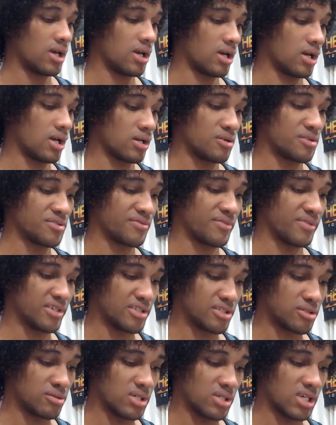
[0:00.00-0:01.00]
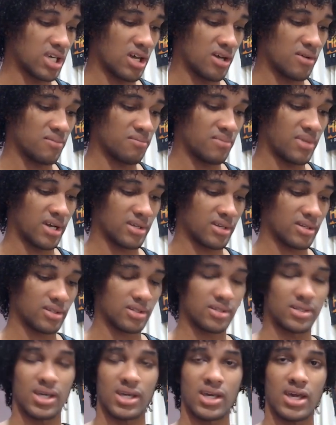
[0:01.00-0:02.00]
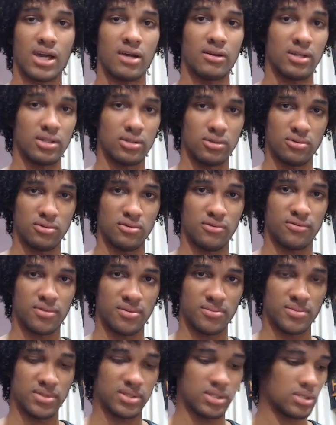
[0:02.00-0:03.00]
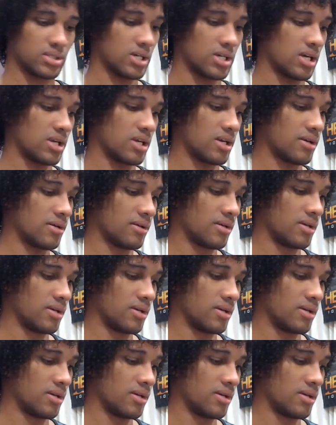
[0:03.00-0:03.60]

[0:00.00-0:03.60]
Goes for the Dream Cam, but kick out it too from Santana.